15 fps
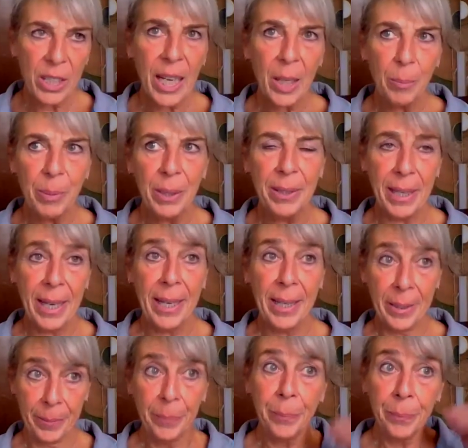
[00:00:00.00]
can be there,
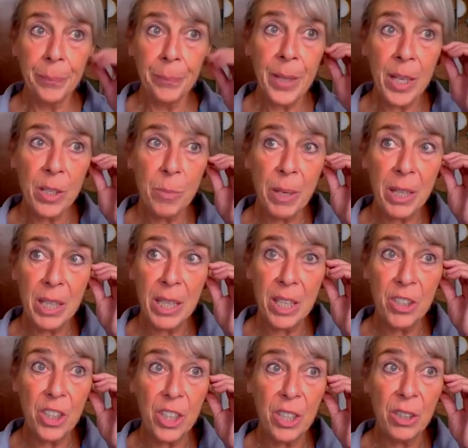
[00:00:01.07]
and especially in
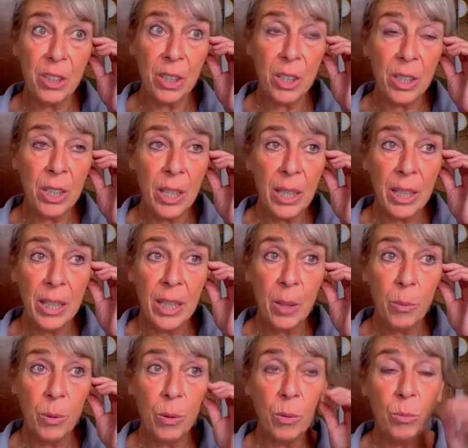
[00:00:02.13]
children, they
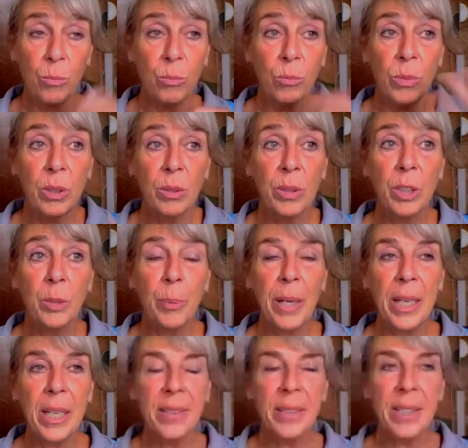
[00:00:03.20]
will
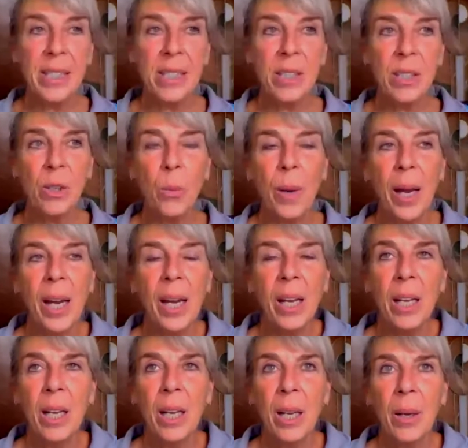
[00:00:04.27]
display it easier. Why?
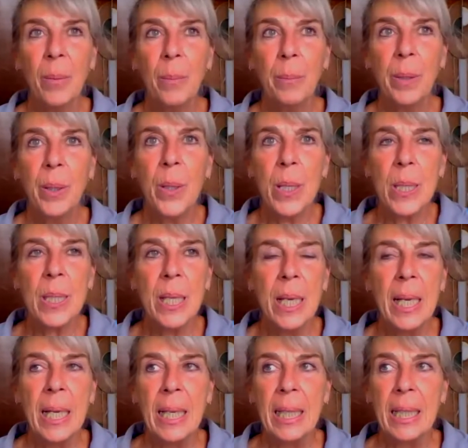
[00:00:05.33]
Because
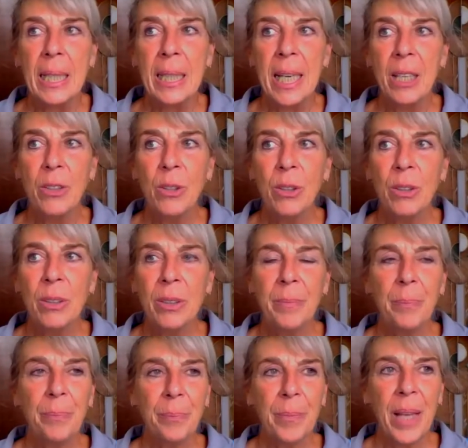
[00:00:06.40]
they don't,
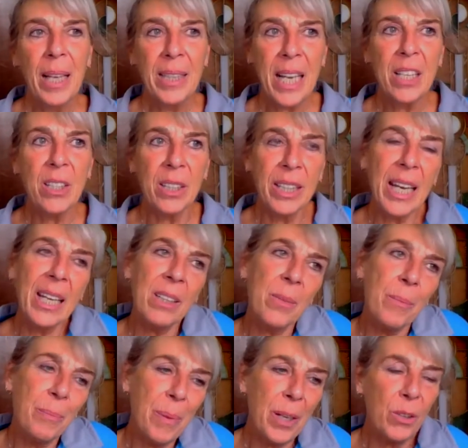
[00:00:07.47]
and that's again
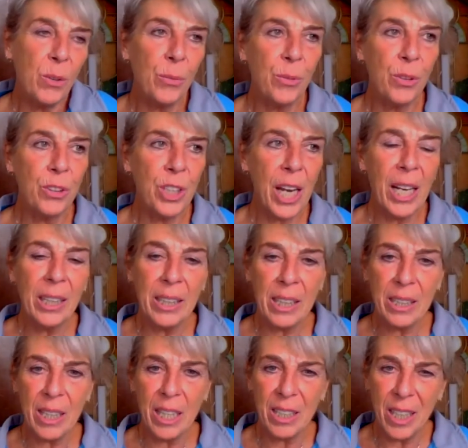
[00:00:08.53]
part of the
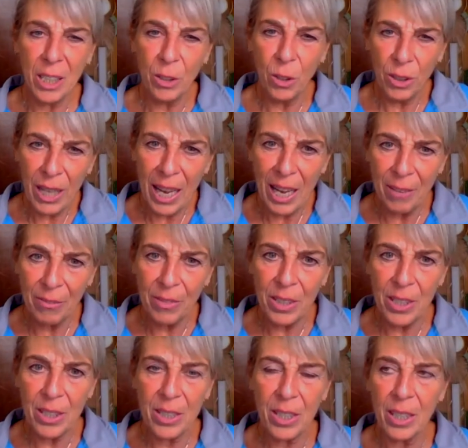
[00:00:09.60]
childishness. They don't have
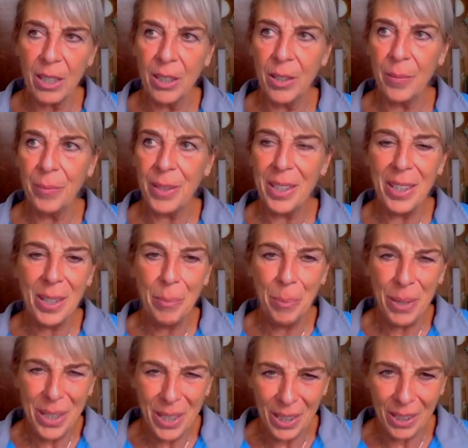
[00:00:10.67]
this
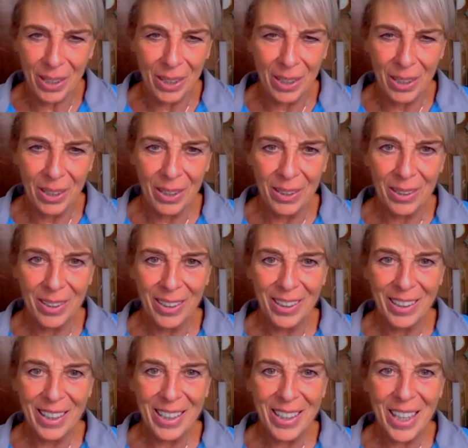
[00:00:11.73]
inhibition.
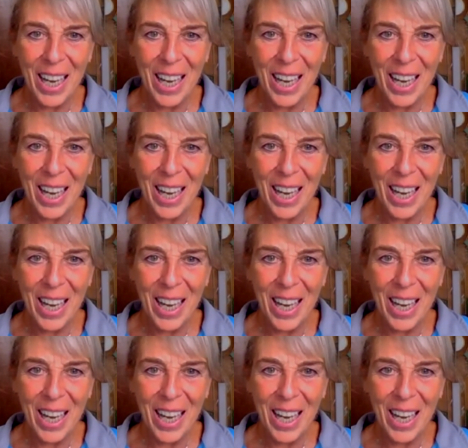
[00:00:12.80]
It's